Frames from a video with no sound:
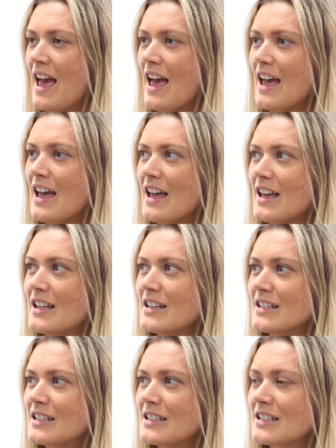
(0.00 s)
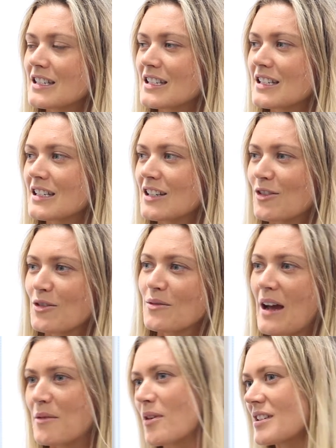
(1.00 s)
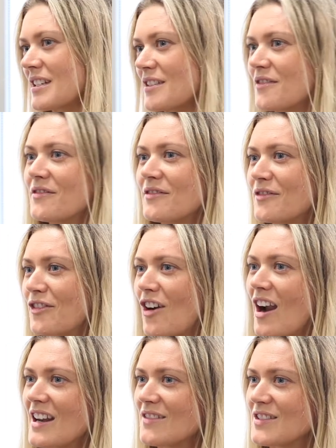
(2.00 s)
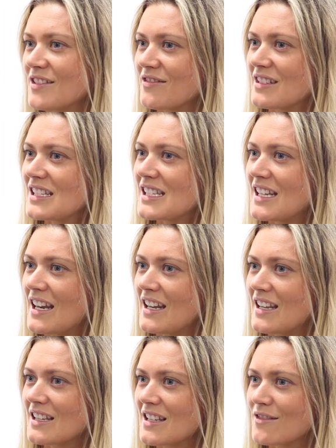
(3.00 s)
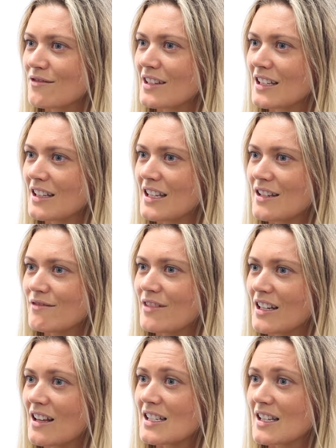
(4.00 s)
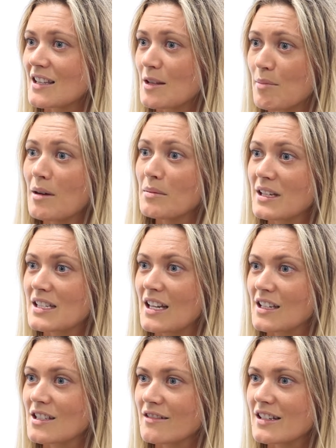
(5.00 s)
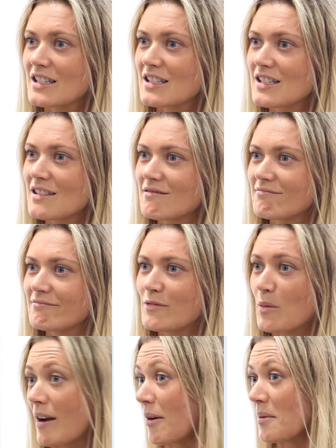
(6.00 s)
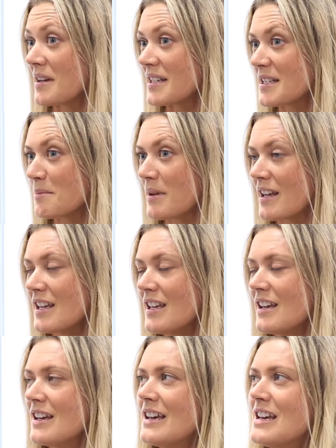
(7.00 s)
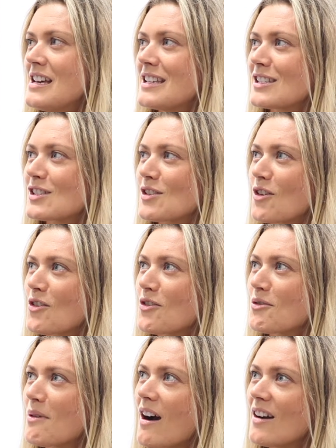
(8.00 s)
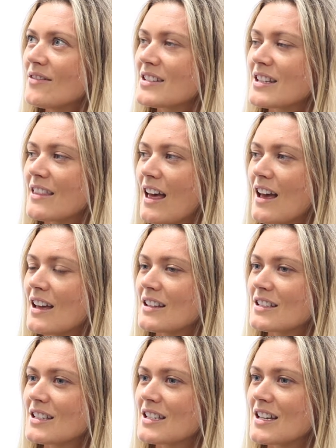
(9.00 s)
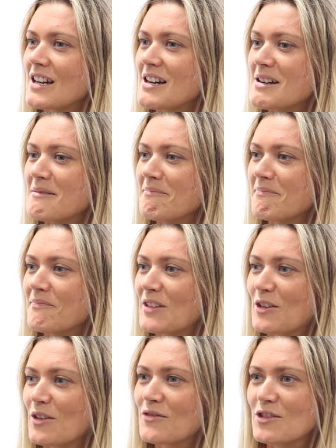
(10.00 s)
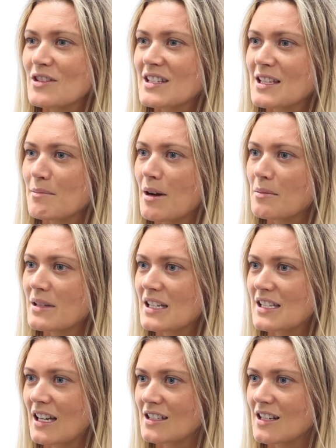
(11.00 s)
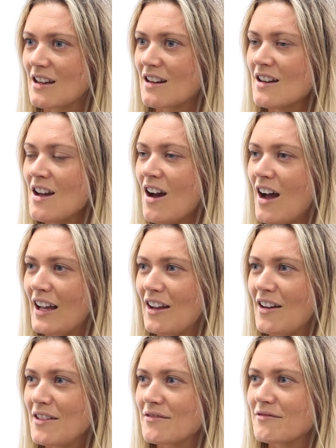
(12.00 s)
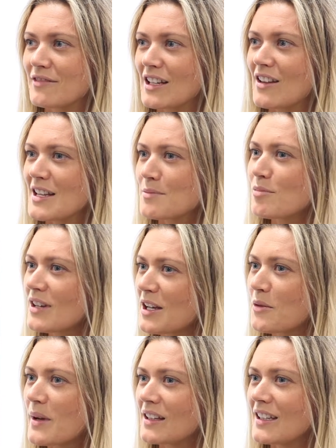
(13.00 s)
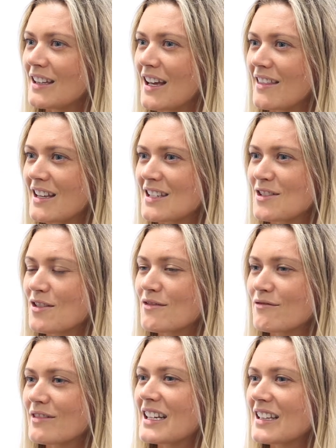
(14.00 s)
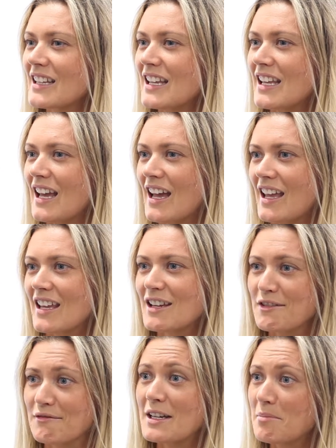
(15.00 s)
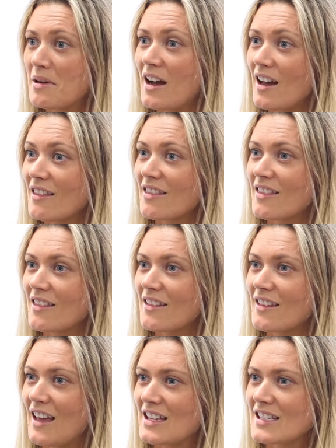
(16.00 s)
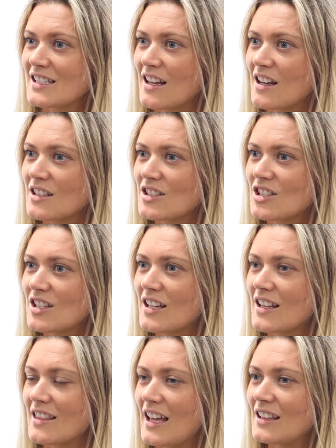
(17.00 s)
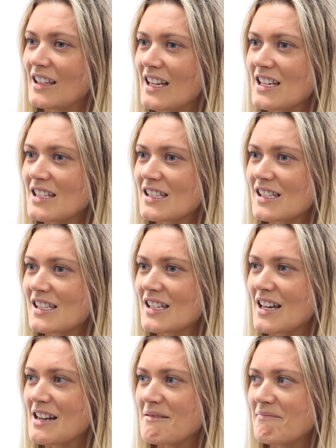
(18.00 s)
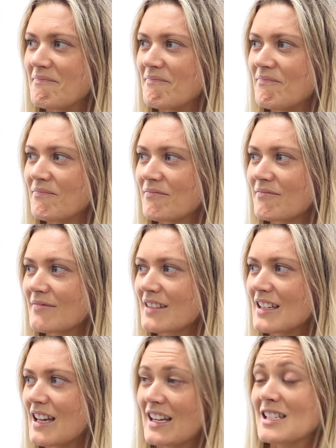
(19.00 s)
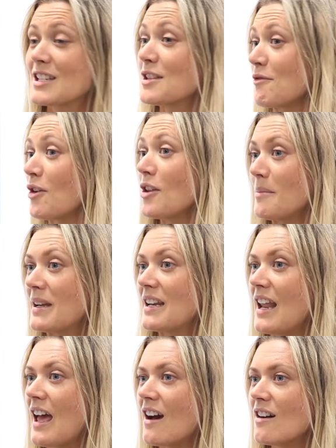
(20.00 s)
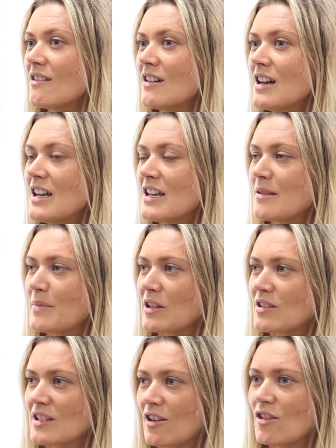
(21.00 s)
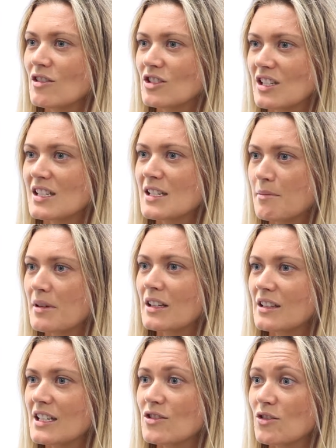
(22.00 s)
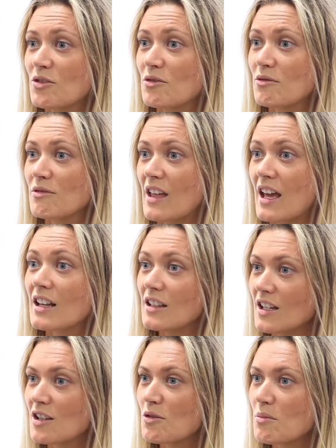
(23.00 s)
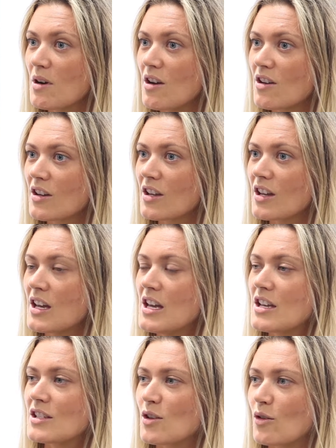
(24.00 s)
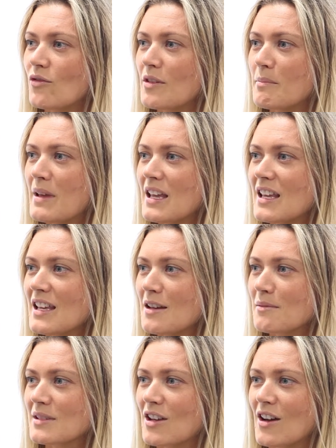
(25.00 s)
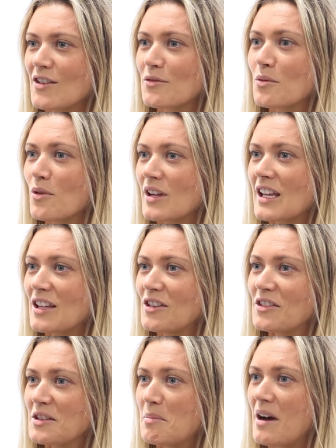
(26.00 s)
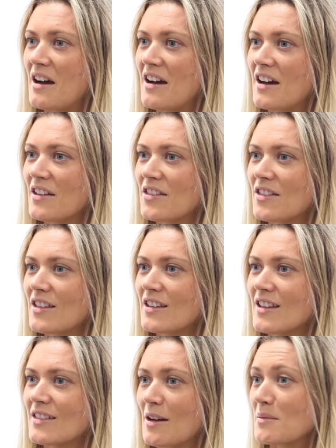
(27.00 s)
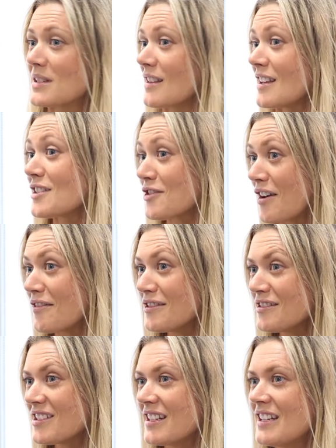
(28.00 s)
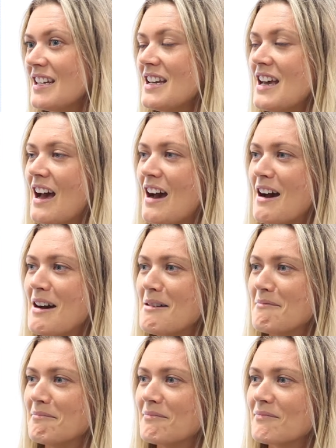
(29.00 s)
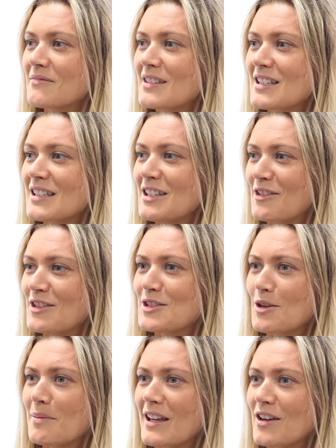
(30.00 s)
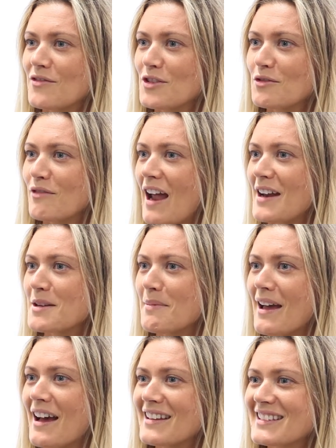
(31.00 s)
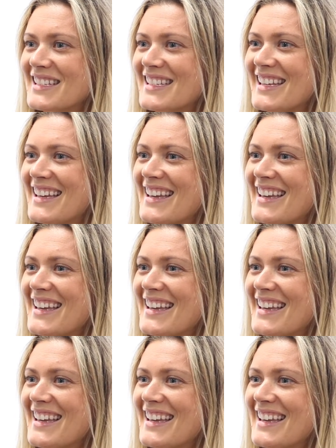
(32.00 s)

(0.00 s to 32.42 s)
and had worked in a variety of different settings and really realised that the public sector is where I wanted to be. So after that, a few years in the public sector, I kind of realised pretty quickly that there's not really a career path as such that leads, to the role I'm in now, because psychologists typically do their clinical work. So for me, it was kind of walking along the path that was less travelled, stopping at a few roundabouts,